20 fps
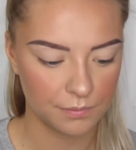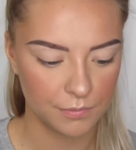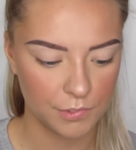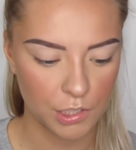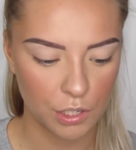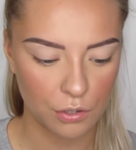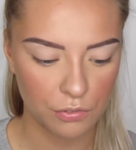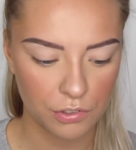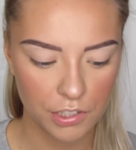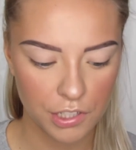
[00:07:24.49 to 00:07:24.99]

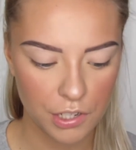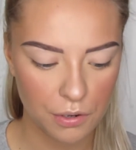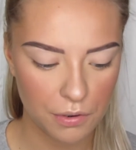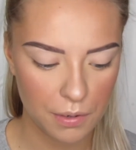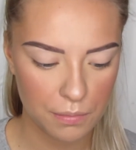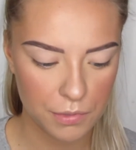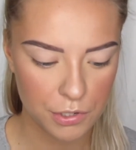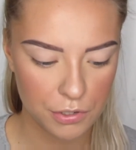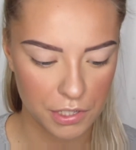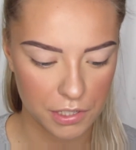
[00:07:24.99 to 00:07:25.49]
don't really know what
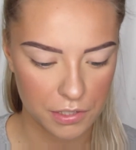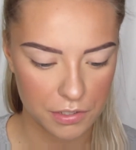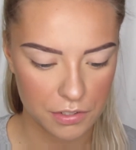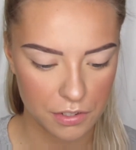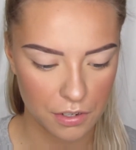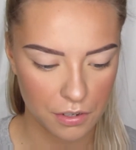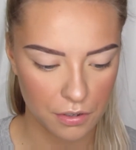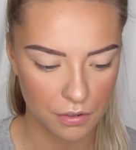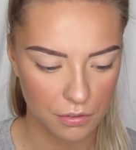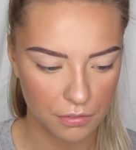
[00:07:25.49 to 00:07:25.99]
I'm doing,
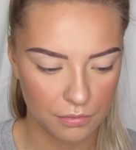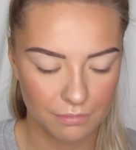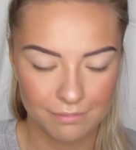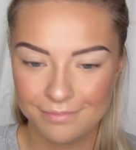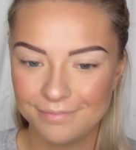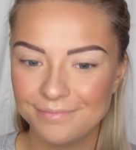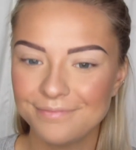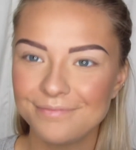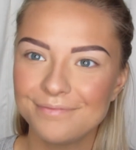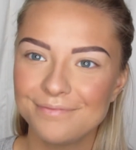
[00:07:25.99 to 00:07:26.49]
so
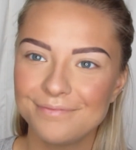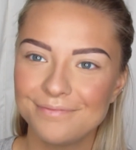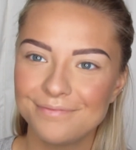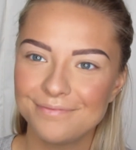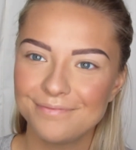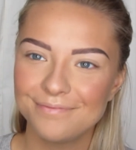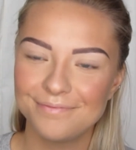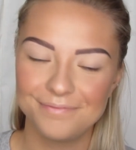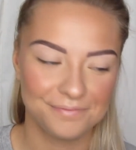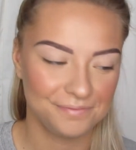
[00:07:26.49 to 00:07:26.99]

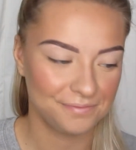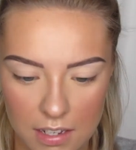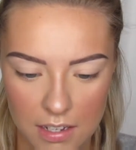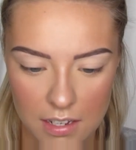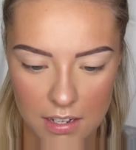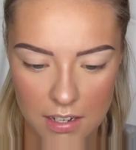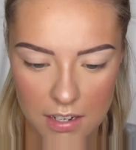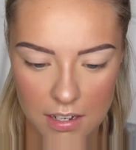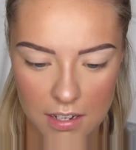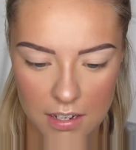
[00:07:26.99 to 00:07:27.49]

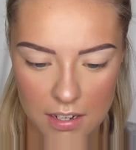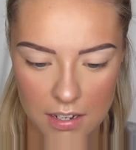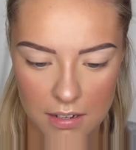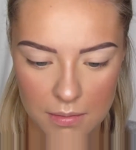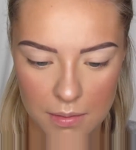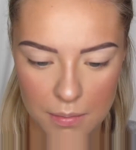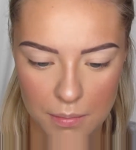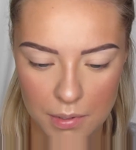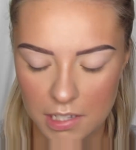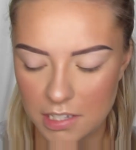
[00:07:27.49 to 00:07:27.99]

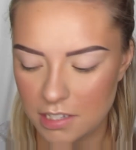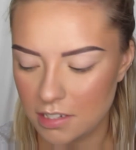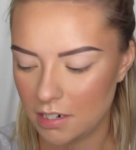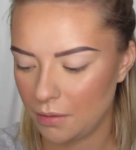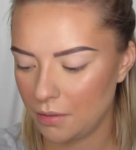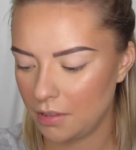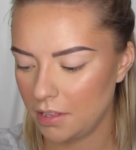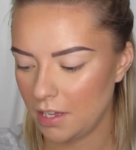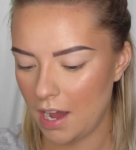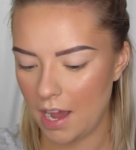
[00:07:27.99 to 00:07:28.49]
but let's start
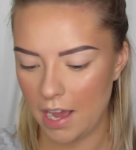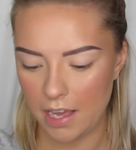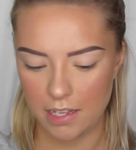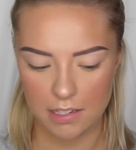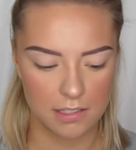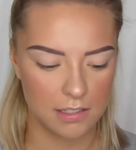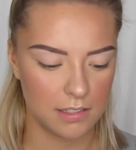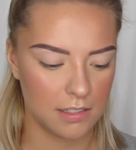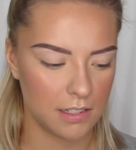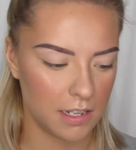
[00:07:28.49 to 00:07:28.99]
with the
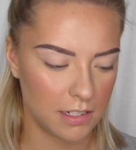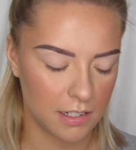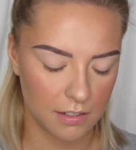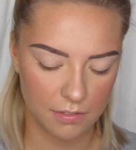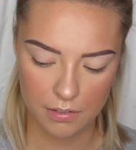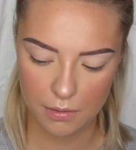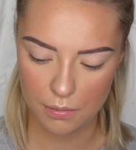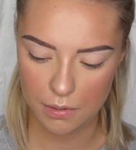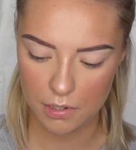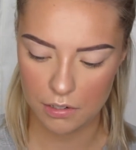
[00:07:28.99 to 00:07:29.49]
eyes. I
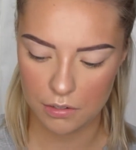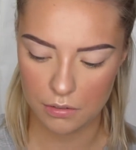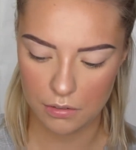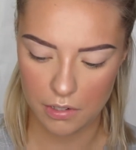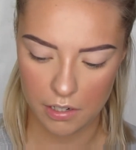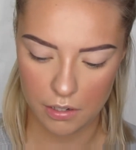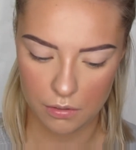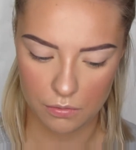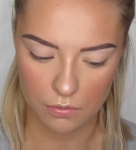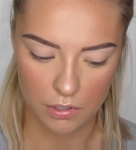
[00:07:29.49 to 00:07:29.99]
definitely want to do
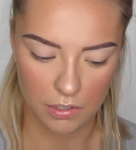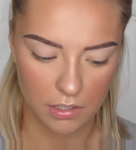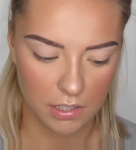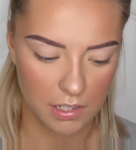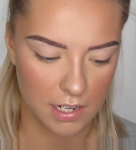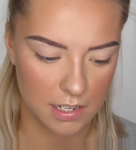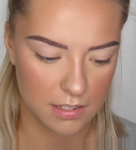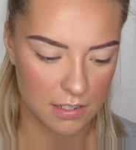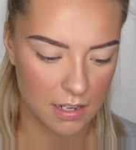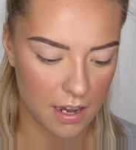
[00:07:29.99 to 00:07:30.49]
like a really
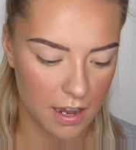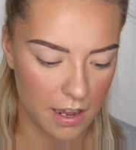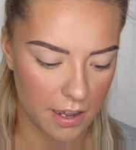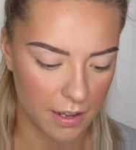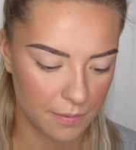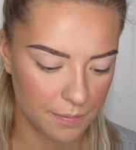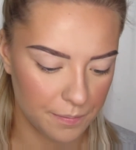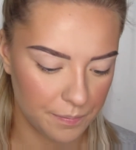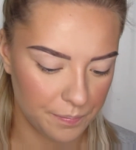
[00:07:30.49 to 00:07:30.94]
nice eye